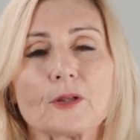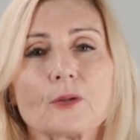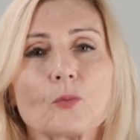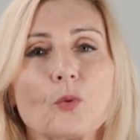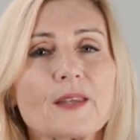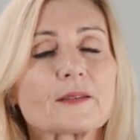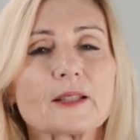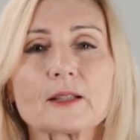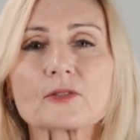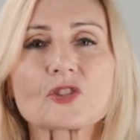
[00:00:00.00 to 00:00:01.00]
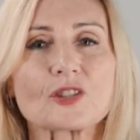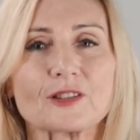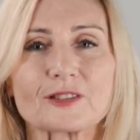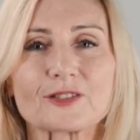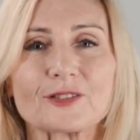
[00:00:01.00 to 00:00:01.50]
With
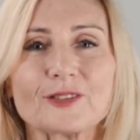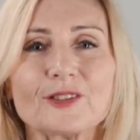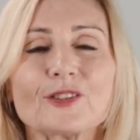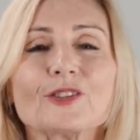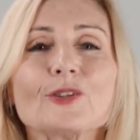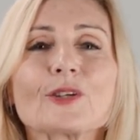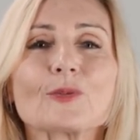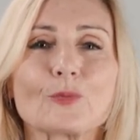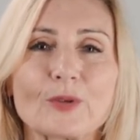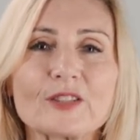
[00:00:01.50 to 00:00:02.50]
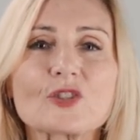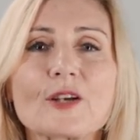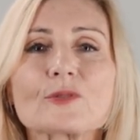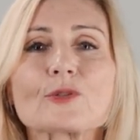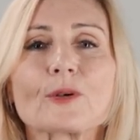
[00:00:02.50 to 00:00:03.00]
LegalShield, you can reach
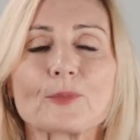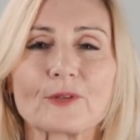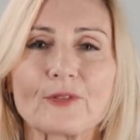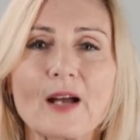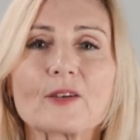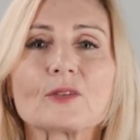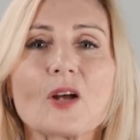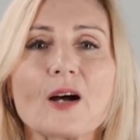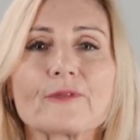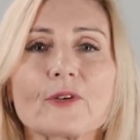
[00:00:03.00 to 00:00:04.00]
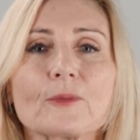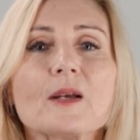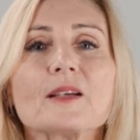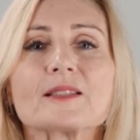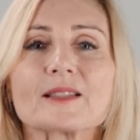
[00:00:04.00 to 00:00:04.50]
out to a provider law firm
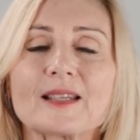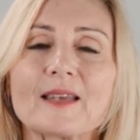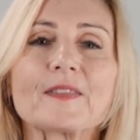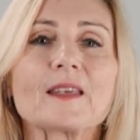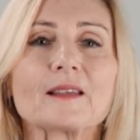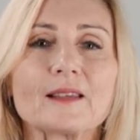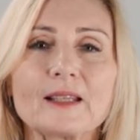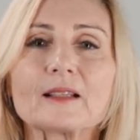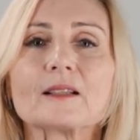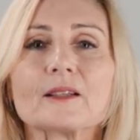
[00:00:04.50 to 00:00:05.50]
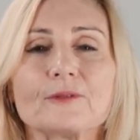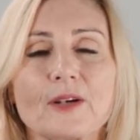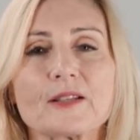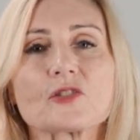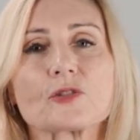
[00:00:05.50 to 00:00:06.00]
to get the legal
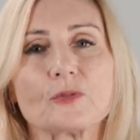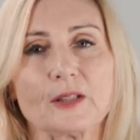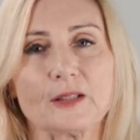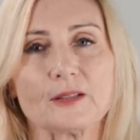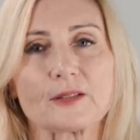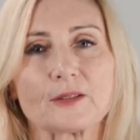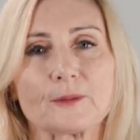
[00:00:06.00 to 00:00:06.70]
advice you need.